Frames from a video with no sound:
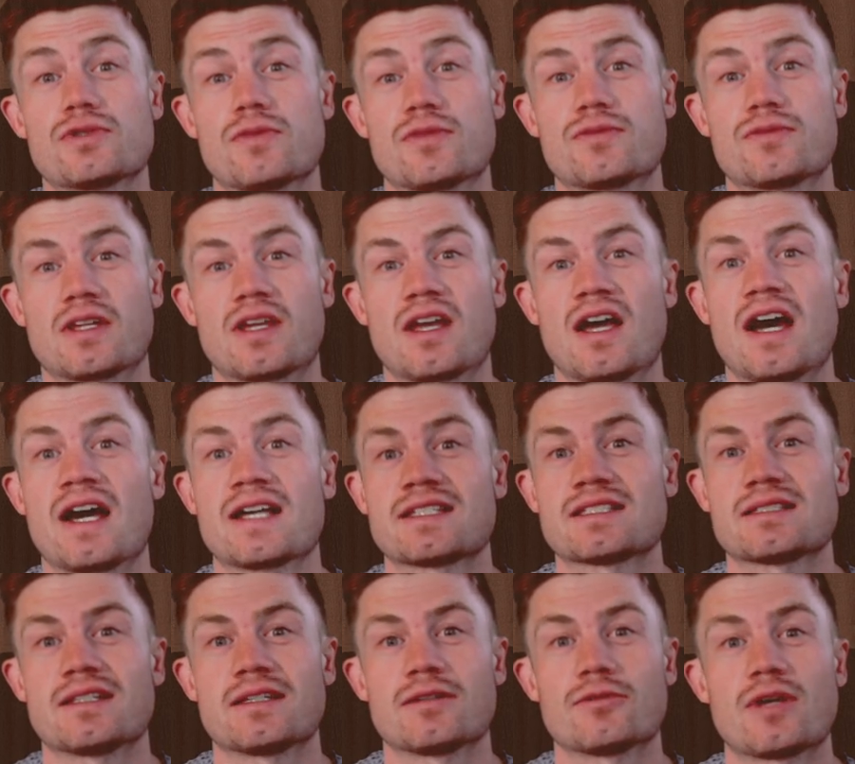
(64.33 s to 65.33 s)
with the
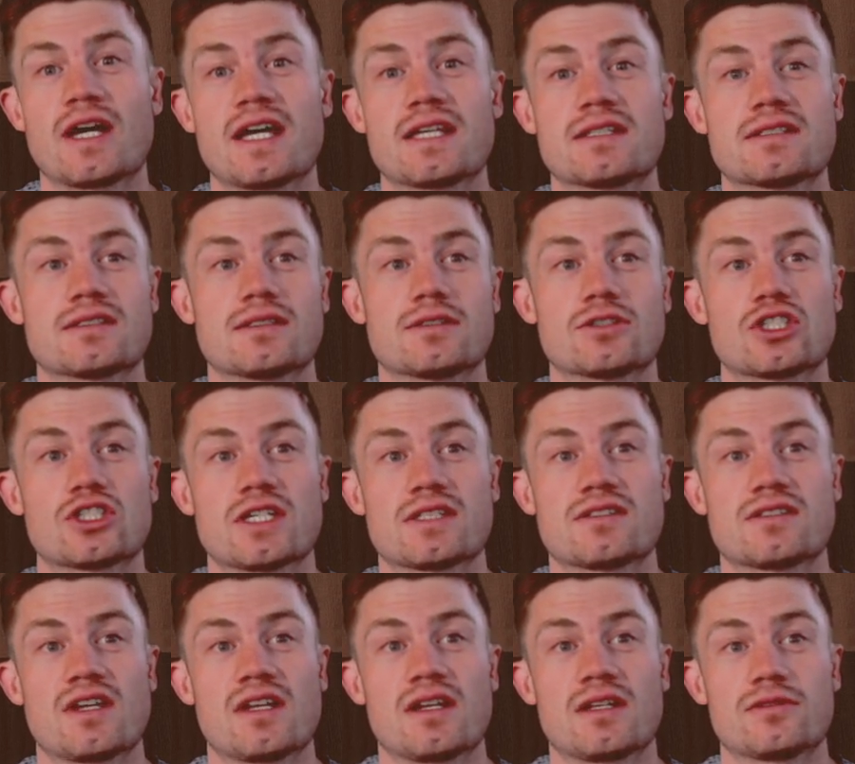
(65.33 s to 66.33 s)
castling rights in chess
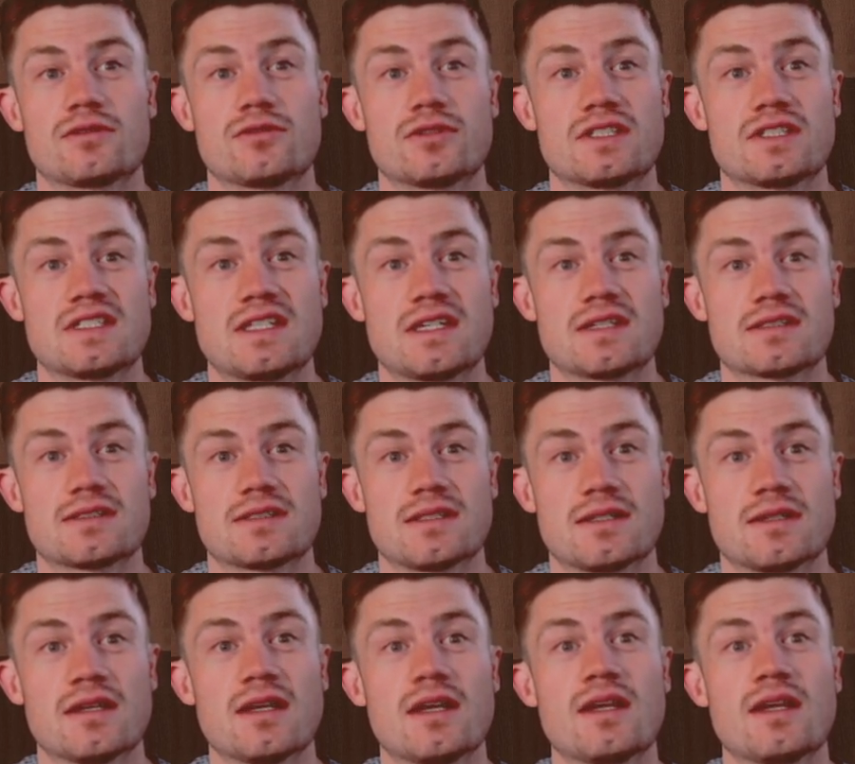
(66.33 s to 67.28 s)
960,